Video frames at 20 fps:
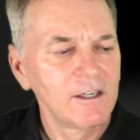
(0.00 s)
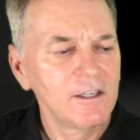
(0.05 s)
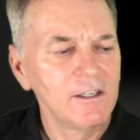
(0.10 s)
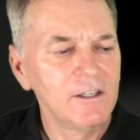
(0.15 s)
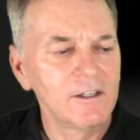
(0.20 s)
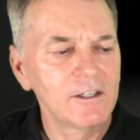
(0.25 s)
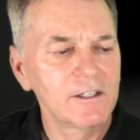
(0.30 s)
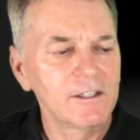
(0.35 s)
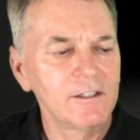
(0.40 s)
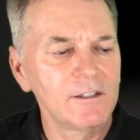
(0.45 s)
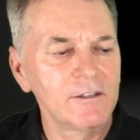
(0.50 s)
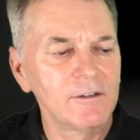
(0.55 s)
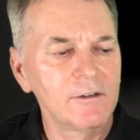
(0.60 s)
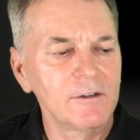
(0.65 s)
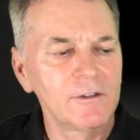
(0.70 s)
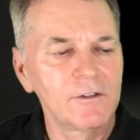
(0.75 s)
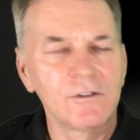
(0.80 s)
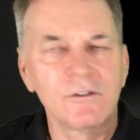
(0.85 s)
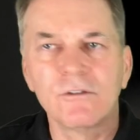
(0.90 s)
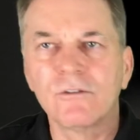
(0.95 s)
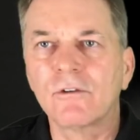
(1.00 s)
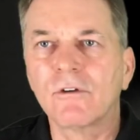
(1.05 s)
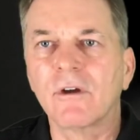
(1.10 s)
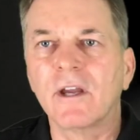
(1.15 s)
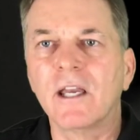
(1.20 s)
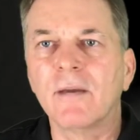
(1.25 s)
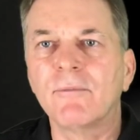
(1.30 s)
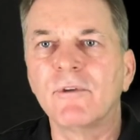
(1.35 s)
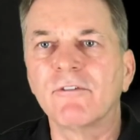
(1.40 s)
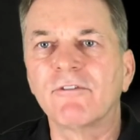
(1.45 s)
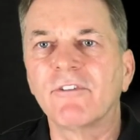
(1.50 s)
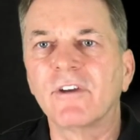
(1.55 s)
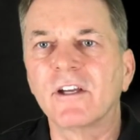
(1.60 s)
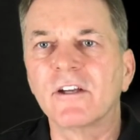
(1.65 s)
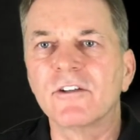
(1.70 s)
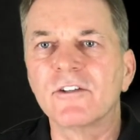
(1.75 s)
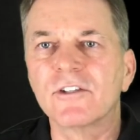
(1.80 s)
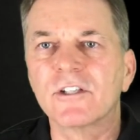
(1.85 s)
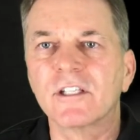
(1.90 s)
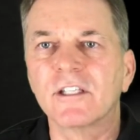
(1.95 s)
You can cram your
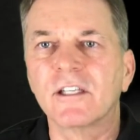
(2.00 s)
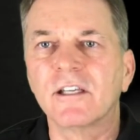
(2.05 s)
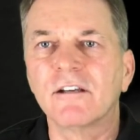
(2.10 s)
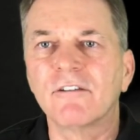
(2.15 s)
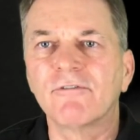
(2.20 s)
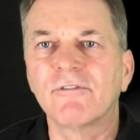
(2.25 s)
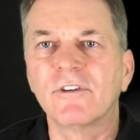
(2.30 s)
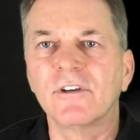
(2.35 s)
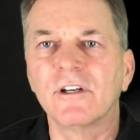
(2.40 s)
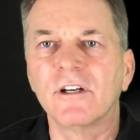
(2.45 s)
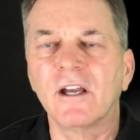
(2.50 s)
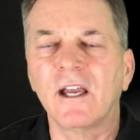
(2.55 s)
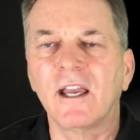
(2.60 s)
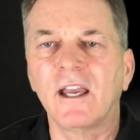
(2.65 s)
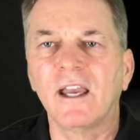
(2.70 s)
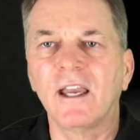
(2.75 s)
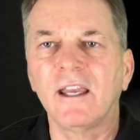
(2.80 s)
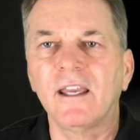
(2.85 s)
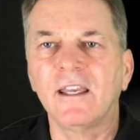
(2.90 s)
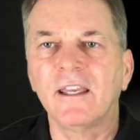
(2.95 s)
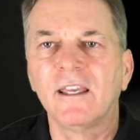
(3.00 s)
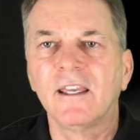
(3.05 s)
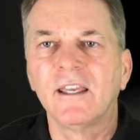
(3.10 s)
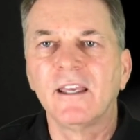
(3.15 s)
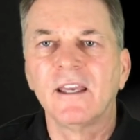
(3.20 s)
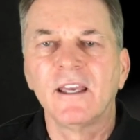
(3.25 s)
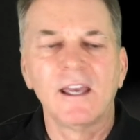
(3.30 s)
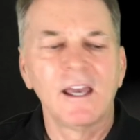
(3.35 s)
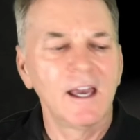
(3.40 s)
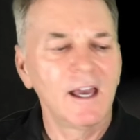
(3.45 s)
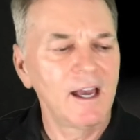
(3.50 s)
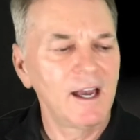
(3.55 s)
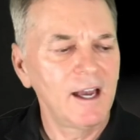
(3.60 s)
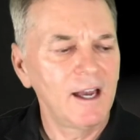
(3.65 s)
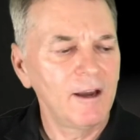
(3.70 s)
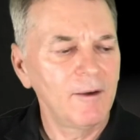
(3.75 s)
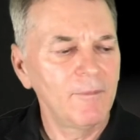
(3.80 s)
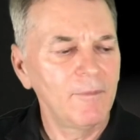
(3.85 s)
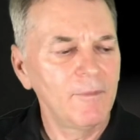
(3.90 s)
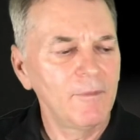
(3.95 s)
fingers in there for your A.
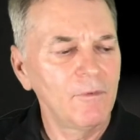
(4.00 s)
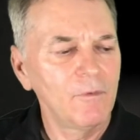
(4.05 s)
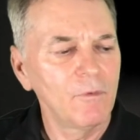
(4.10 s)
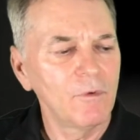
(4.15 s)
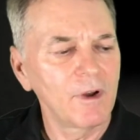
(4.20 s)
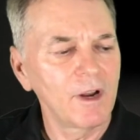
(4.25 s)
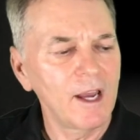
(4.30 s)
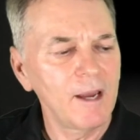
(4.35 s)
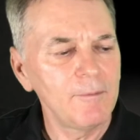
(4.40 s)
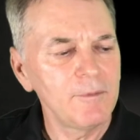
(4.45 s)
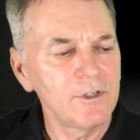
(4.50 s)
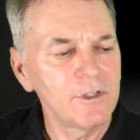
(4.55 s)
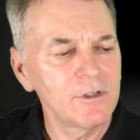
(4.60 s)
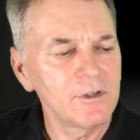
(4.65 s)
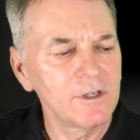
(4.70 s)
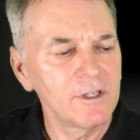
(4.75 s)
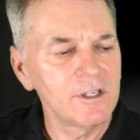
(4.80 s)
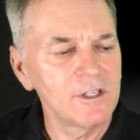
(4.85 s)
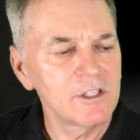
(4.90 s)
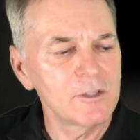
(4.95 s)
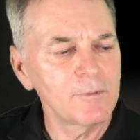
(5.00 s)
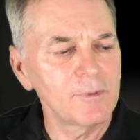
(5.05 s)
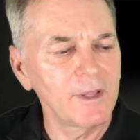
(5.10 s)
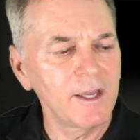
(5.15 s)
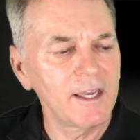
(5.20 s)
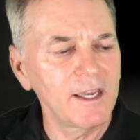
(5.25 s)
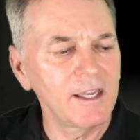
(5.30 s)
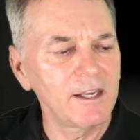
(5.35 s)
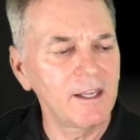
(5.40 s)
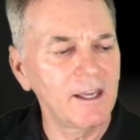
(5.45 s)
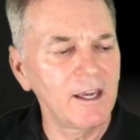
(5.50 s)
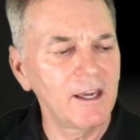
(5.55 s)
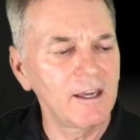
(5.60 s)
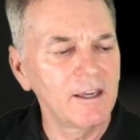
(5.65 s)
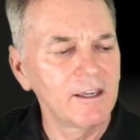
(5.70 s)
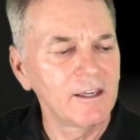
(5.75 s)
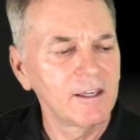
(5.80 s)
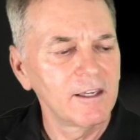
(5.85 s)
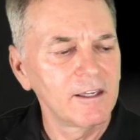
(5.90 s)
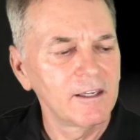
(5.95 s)
What I'm doing is playing
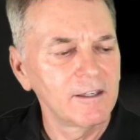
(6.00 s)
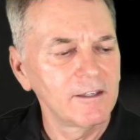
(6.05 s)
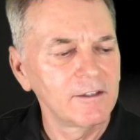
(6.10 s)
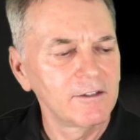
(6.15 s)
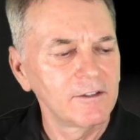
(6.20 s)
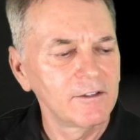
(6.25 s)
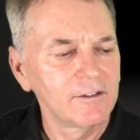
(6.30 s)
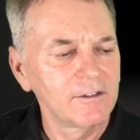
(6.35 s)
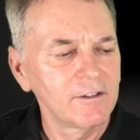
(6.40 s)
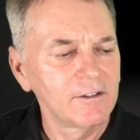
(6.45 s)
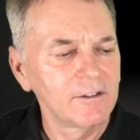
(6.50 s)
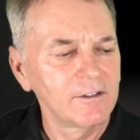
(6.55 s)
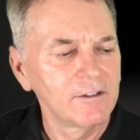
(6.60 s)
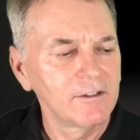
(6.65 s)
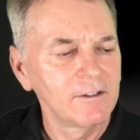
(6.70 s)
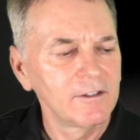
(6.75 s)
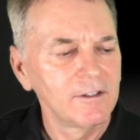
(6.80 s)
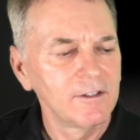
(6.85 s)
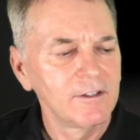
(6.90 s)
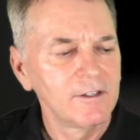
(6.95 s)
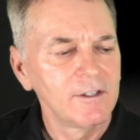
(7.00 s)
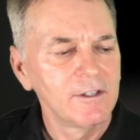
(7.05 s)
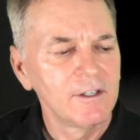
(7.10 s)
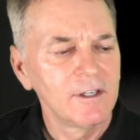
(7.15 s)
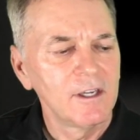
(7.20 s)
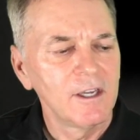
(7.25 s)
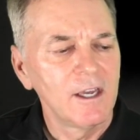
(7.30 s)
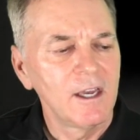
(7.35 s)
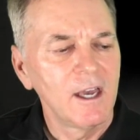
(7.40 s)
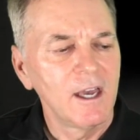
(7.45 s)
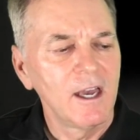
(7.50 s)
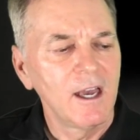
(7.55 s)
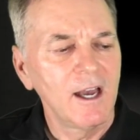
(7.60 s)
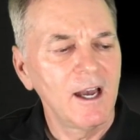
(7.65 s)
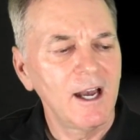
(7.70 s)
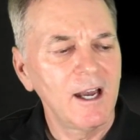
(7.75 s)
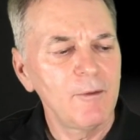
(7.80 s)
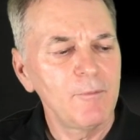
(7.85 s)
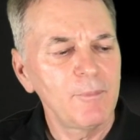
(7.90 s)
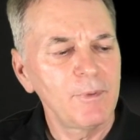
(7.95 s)

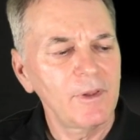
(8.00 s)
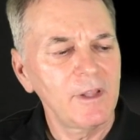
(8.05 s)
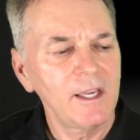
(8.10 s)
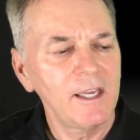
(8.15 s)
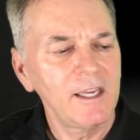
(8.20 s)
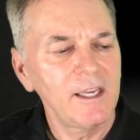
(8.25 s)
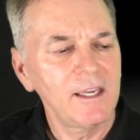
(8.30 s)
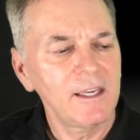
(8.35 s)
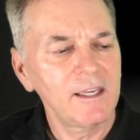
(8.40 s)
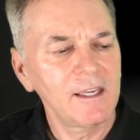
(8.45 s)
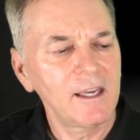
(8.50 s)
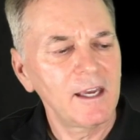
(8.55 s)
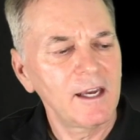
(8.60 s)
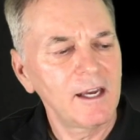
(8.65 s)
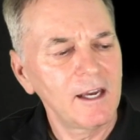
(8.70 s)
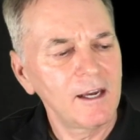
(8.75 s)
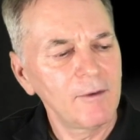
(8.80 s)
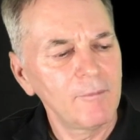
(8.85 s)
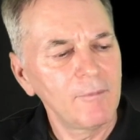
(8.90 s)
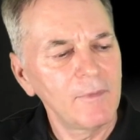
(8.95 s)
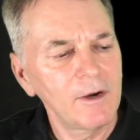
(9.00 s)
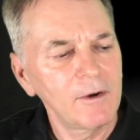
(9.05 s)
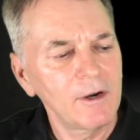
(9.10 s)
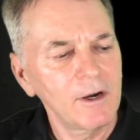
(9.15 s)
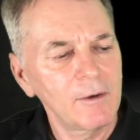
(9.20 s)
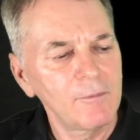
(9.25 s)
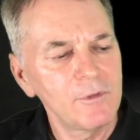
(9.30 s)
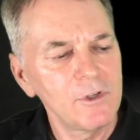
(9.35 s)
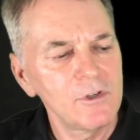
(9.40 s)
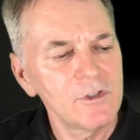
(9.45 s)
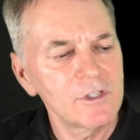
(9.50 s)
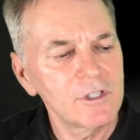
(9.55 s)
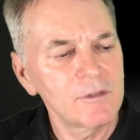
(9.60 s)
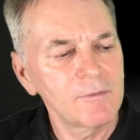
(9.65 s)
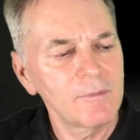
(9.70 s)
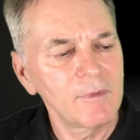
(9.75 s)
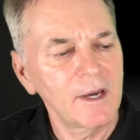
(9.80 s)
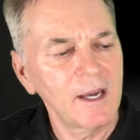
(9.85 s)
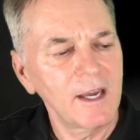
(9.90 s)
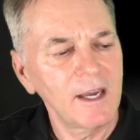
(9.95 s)
I'm using
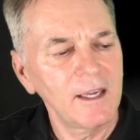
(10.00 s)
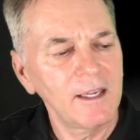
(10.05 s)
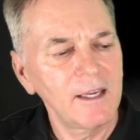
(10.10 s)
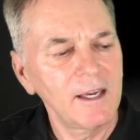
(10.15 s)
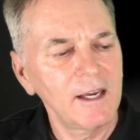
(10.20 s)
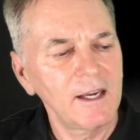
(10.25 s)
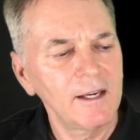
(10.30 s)
my